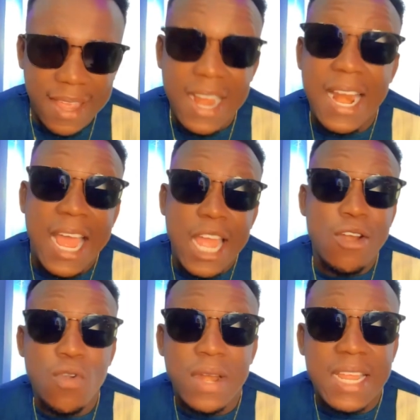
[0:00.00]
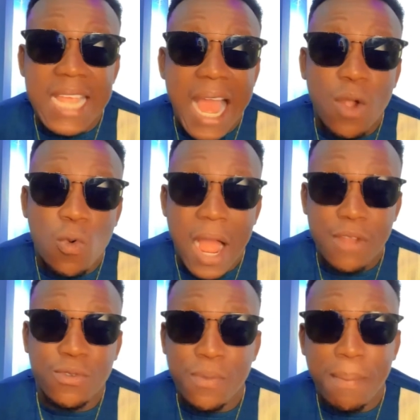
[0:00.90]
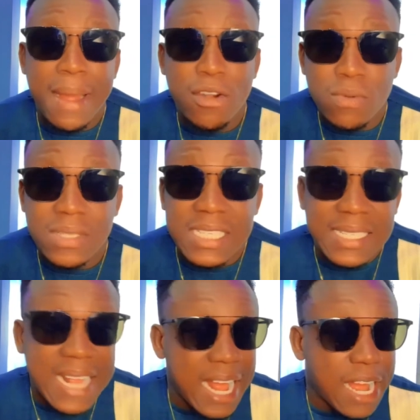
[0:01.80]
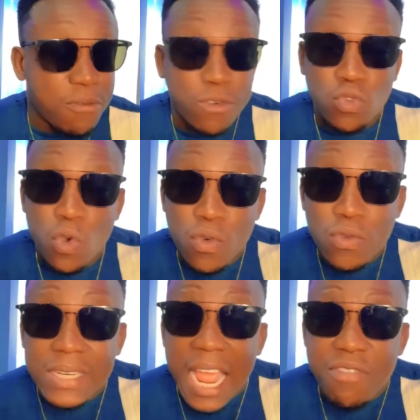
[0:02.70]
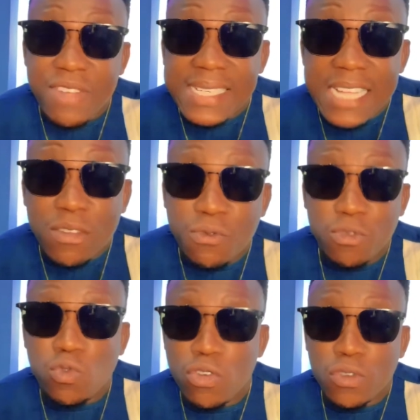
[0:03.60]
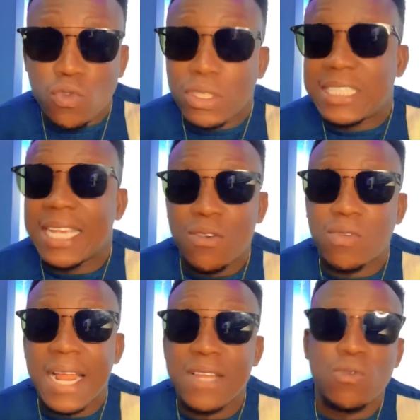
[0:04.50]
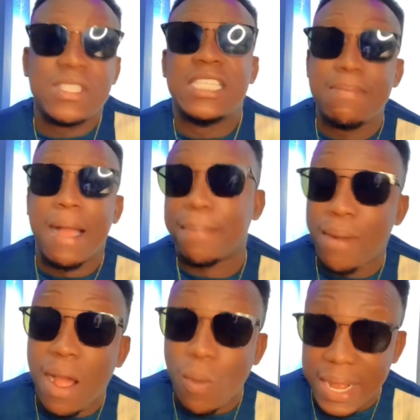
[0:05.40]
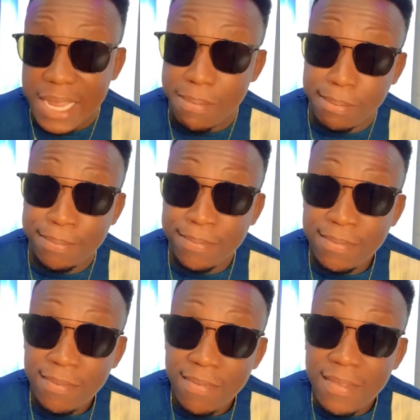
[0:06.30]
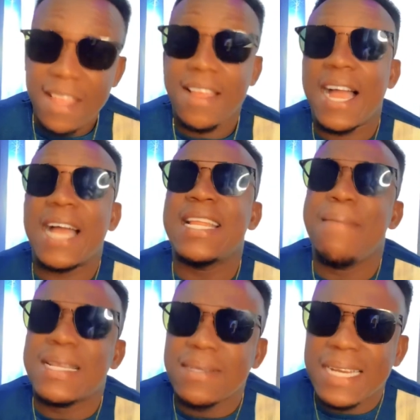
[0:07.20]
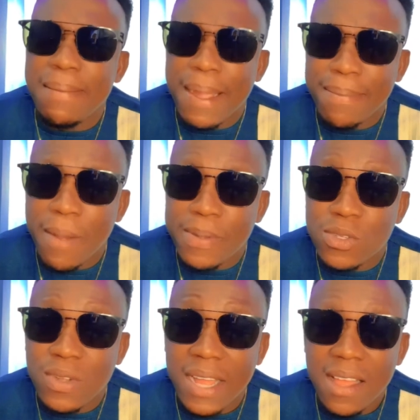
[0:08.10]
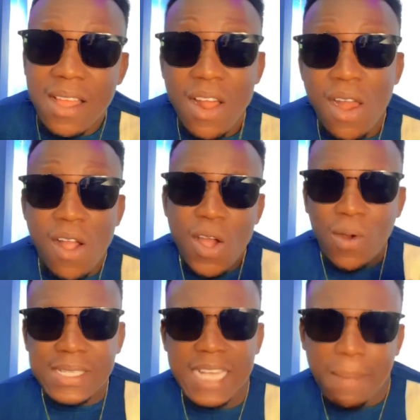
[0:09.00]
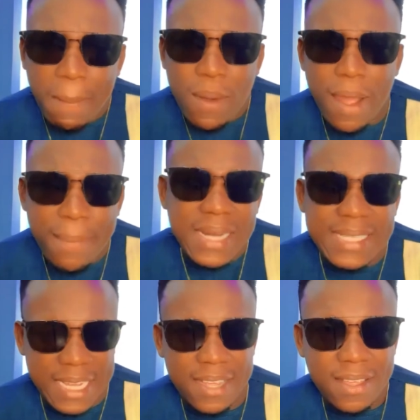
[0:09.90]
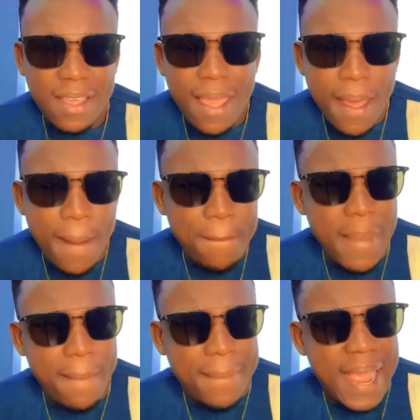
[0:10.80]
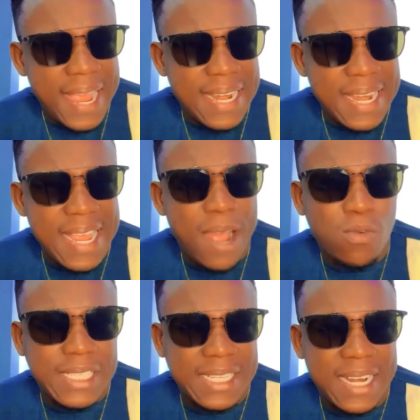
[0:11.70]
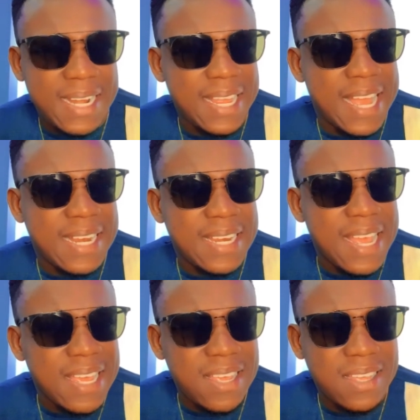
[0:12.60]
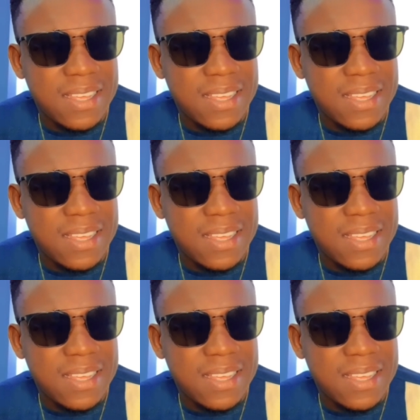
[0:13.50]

and I end on a ya quite do manos a son, a foot to no diverted foot to no tone chain, could I go see Mac Brown, what him? A dear son, and I'm a Brown Pesoka. Or say a Baba, what branch ye? Mamma and nea hocherene and nay